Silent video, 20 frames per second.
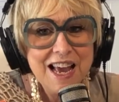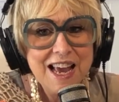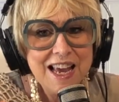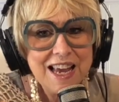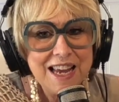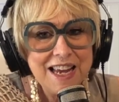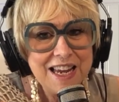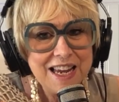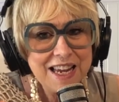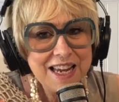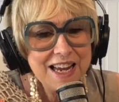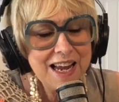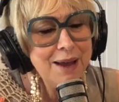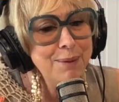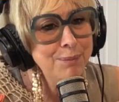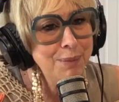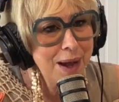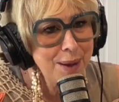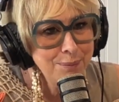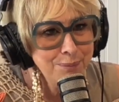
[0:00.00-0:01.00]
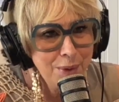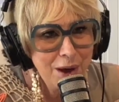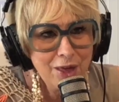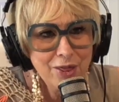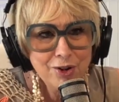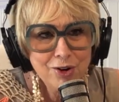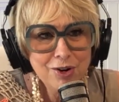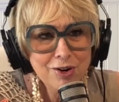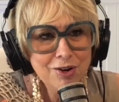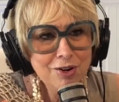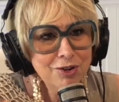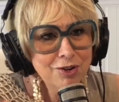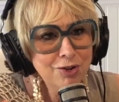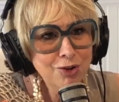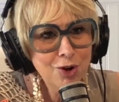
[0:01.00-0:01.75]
He and my mother